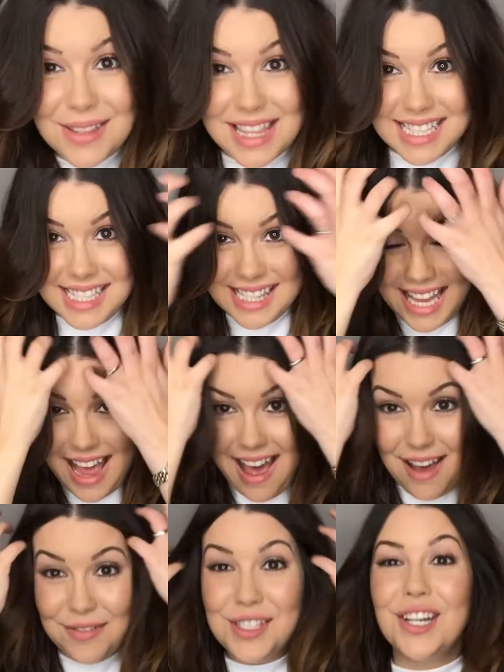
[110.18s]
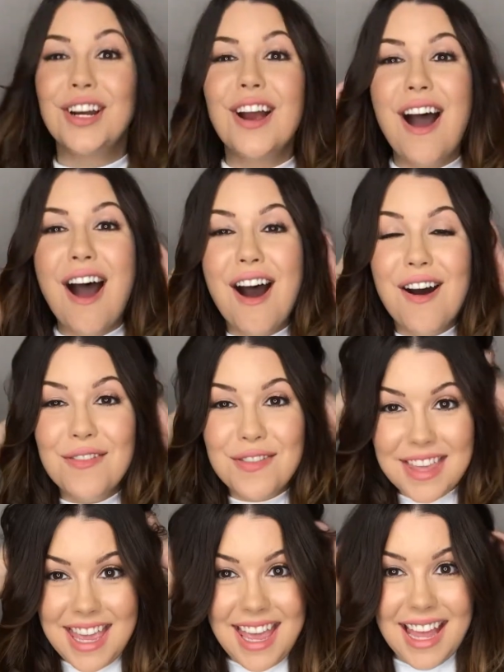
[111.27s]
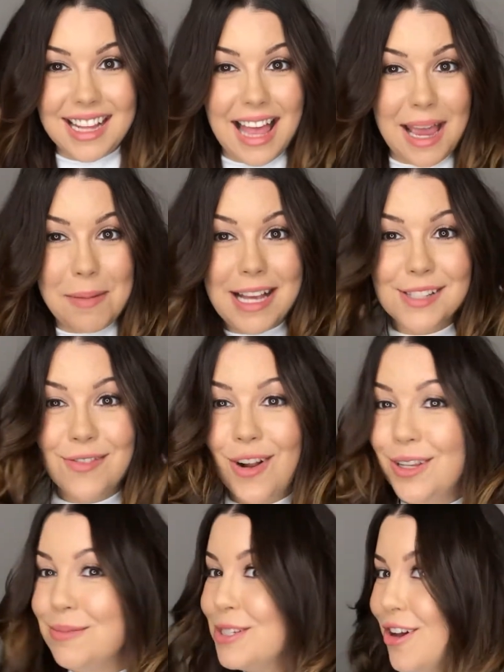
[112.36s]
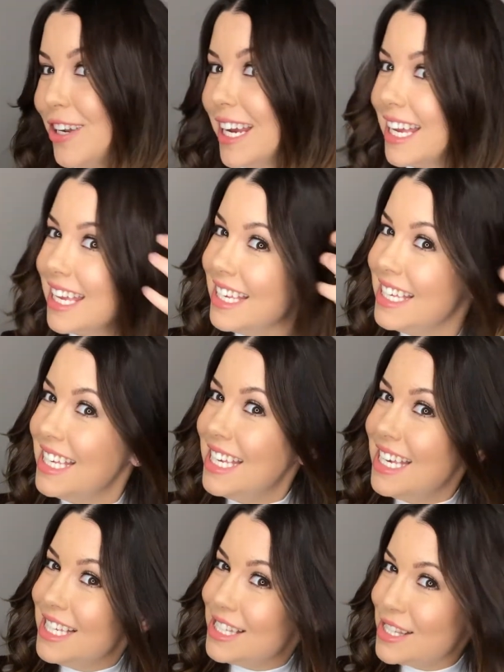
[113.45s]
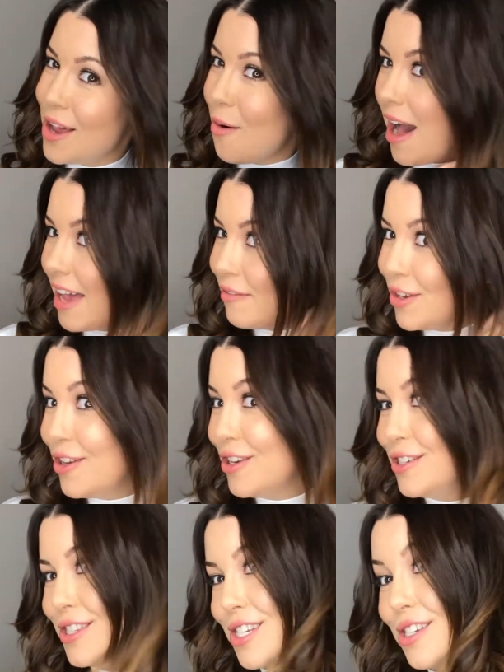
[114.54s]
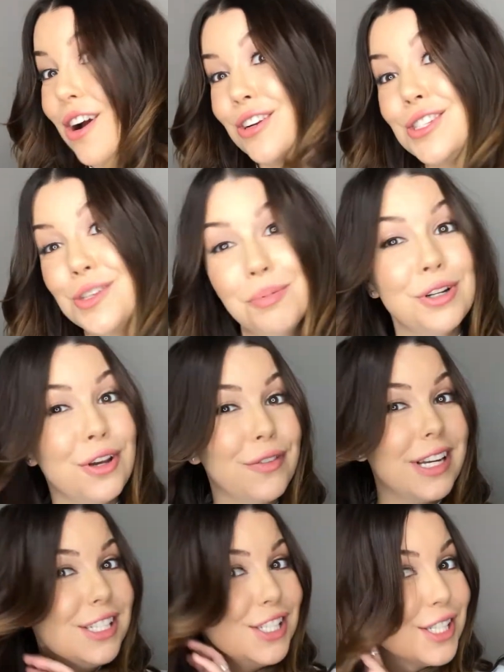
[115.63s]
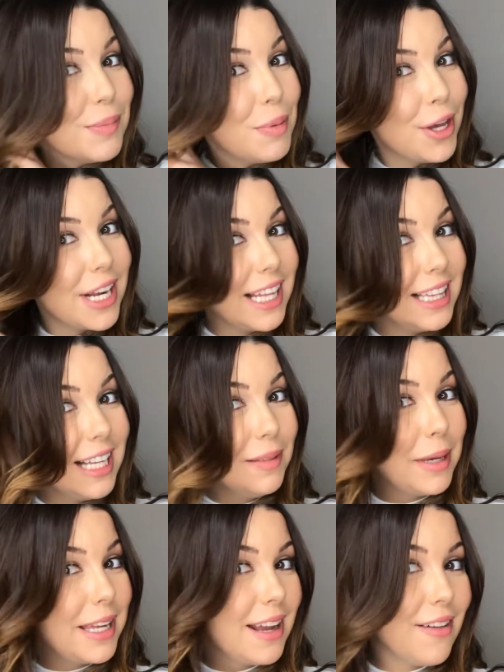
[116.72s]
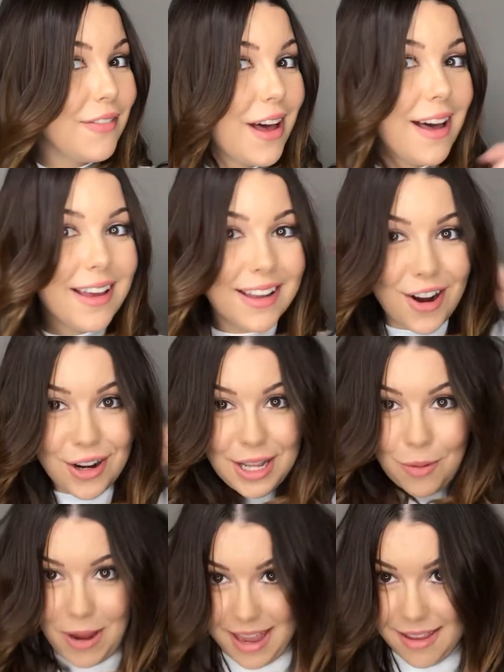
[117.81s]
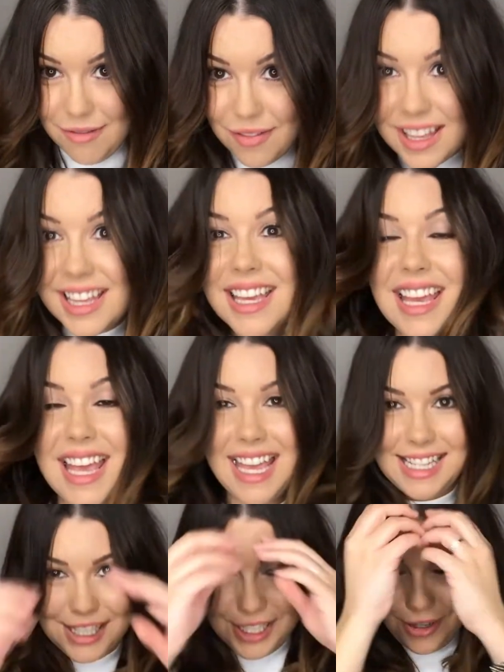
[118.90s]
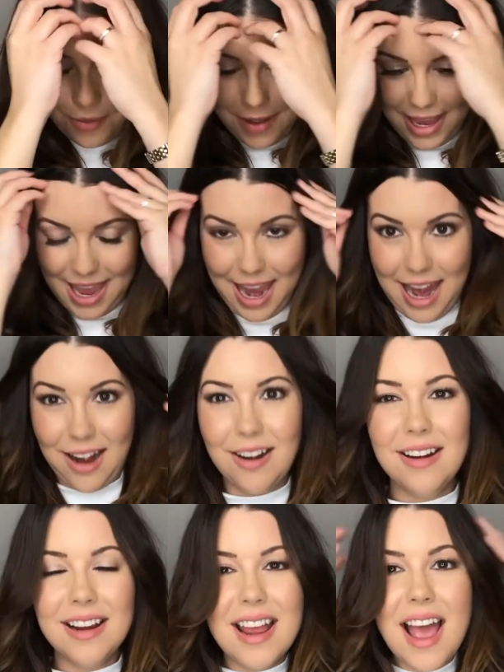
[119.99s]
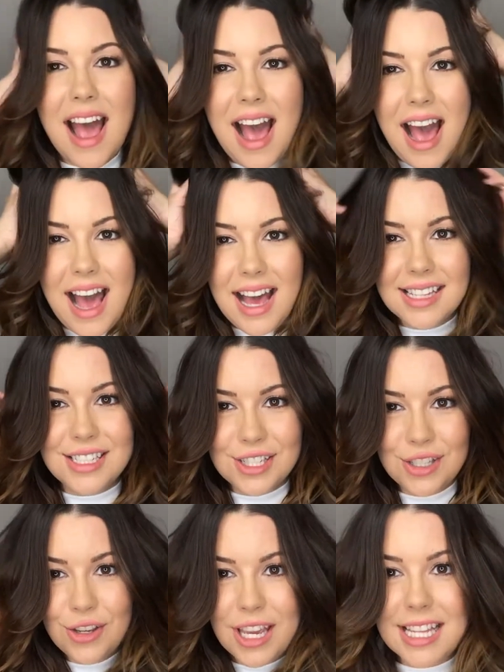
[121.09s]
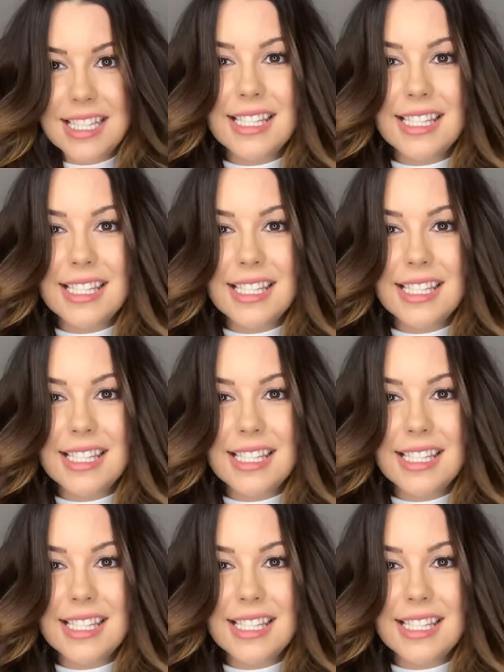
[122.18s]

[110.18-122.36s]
this is the after of the Climax Volume Tonic. So I've used our Supernova just to put a little bit of a curly wave into my hair. And you can